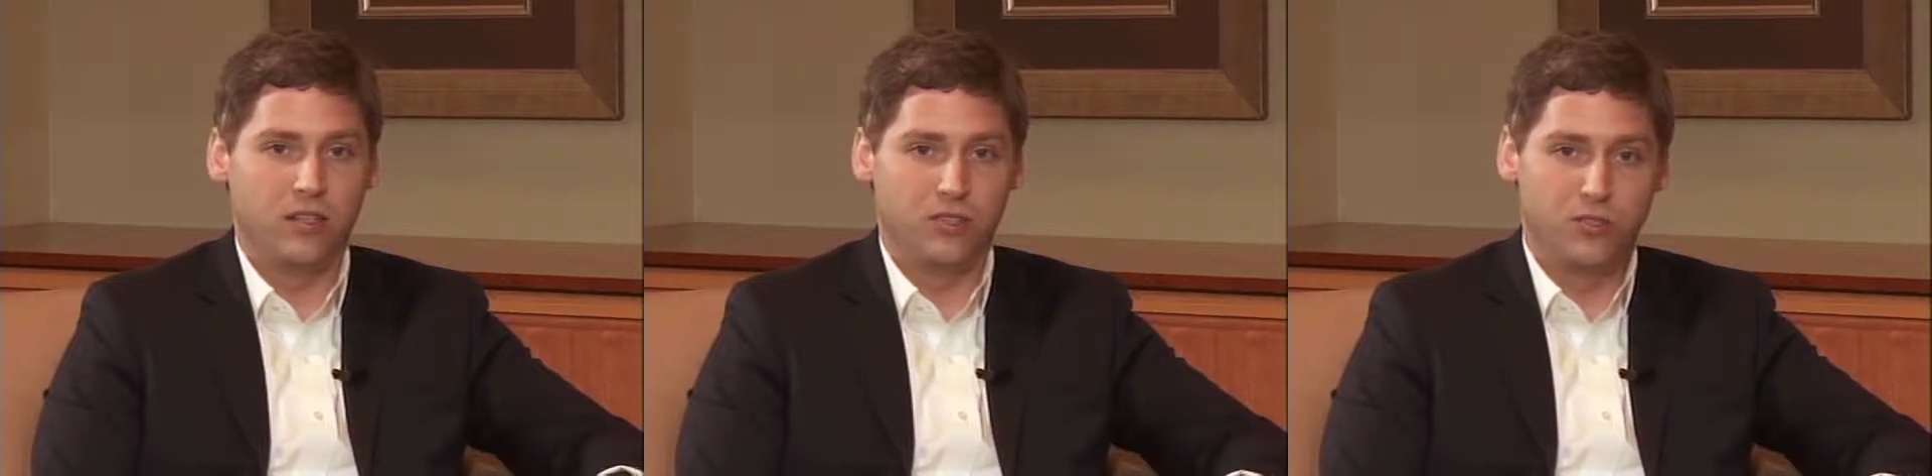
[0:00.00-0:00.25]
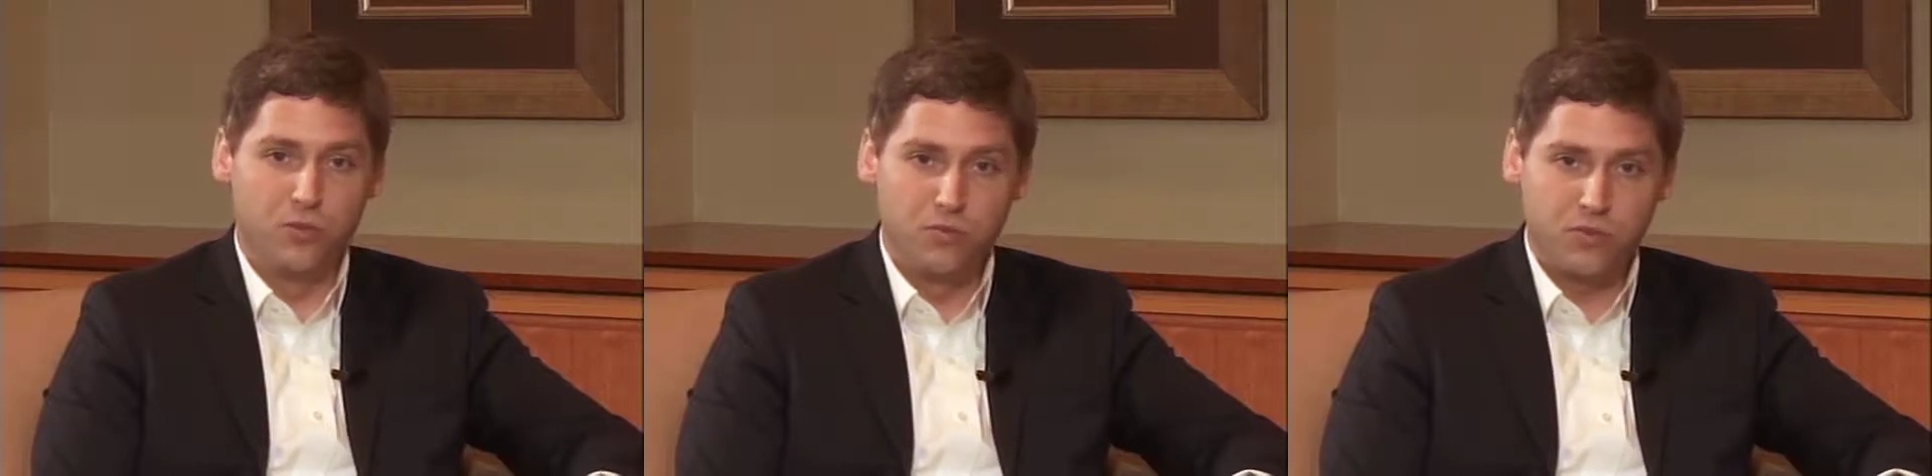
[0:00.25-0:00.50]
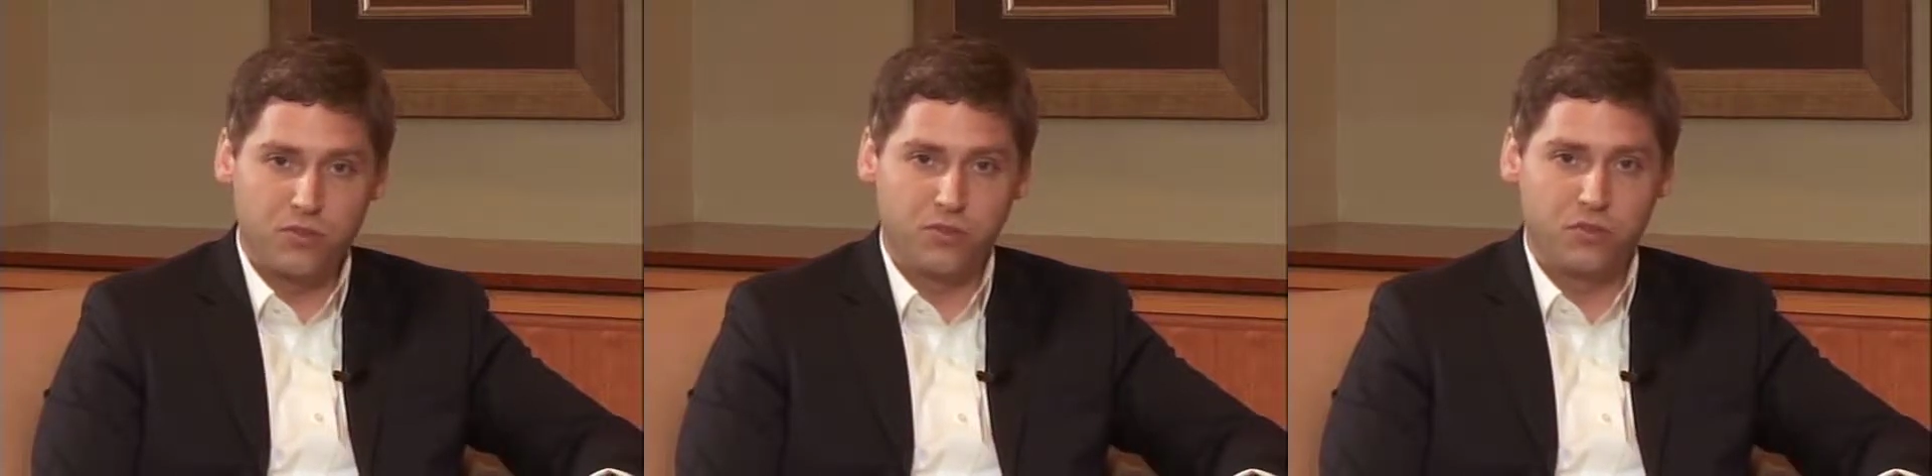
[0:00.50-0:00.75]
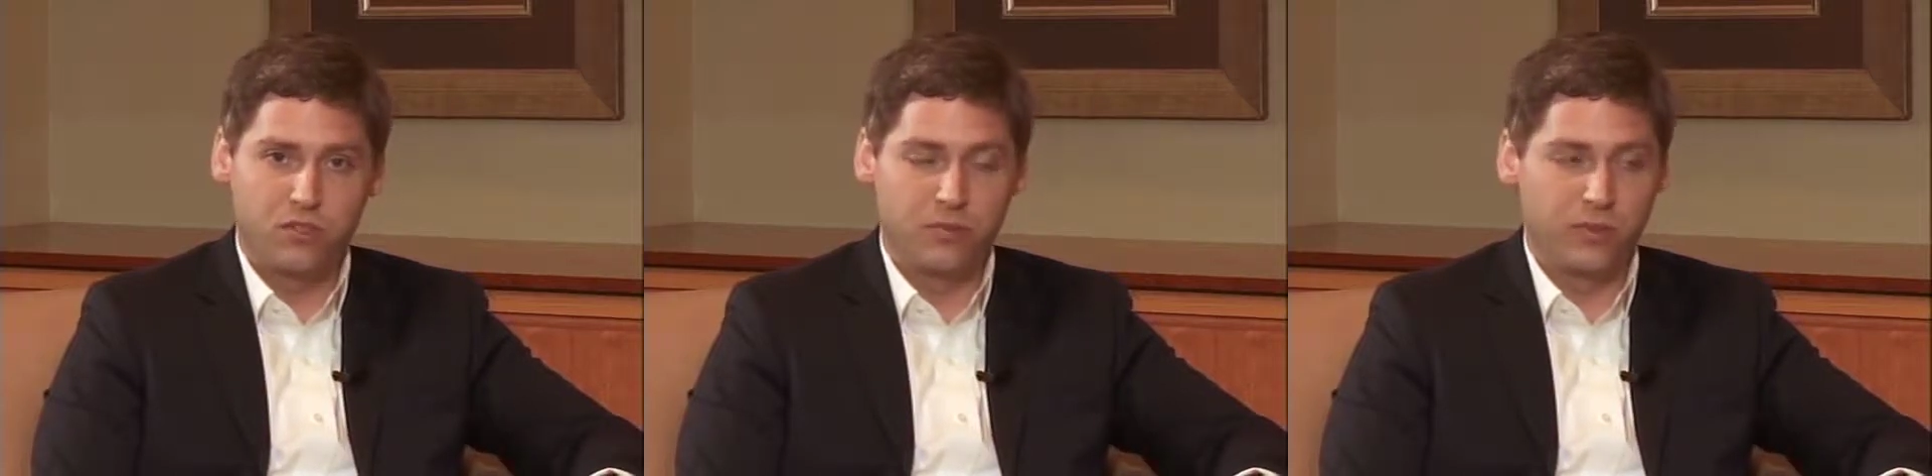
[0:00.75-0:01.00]

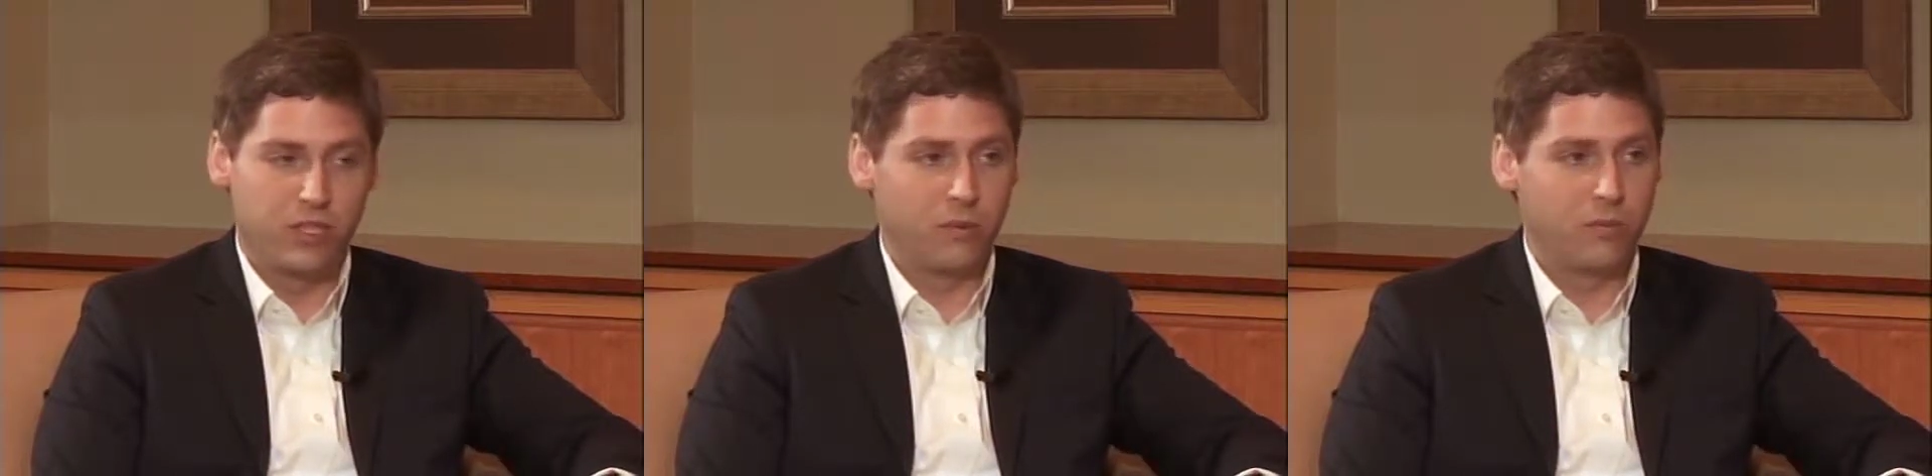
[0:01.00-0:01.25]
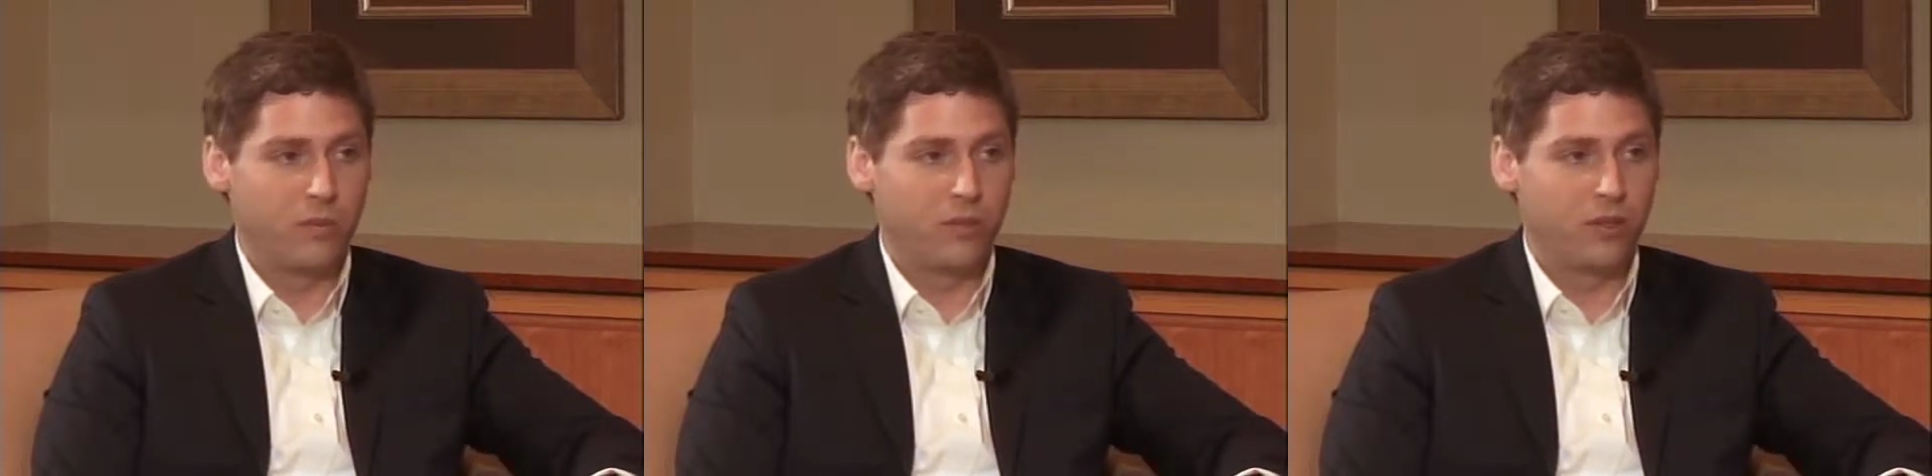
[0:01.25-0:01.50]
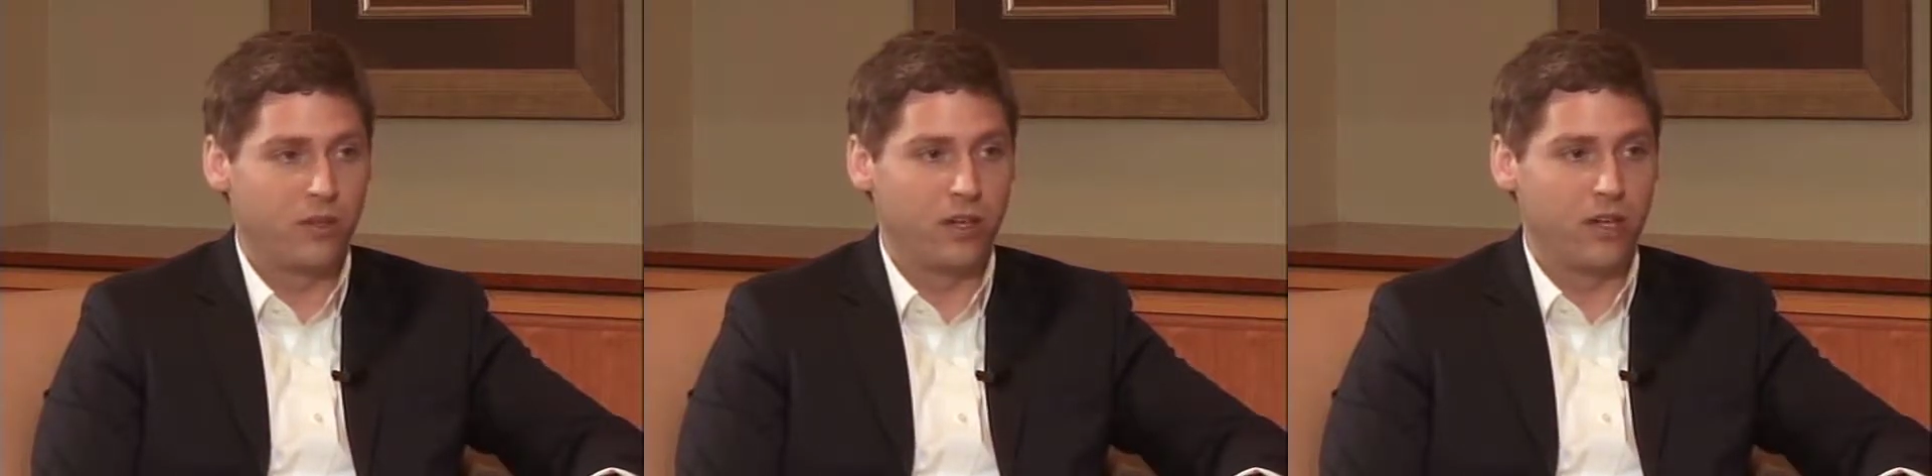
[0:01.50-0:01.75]
students can become a member,